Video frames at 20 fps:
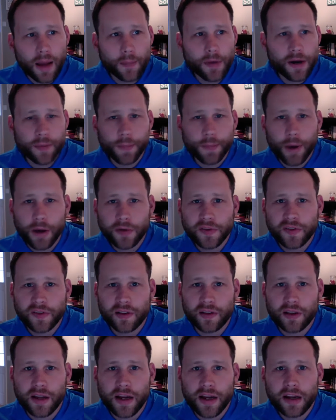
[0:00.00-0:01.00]
post
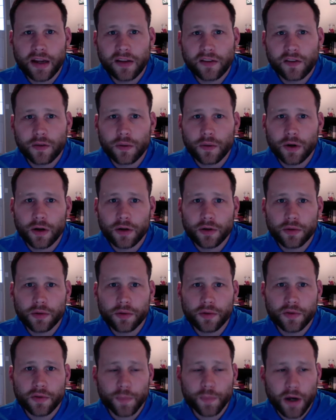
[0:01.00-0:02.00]
a link to a
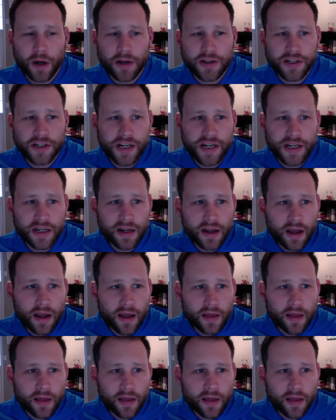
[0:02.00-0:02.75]
Google spreadsheet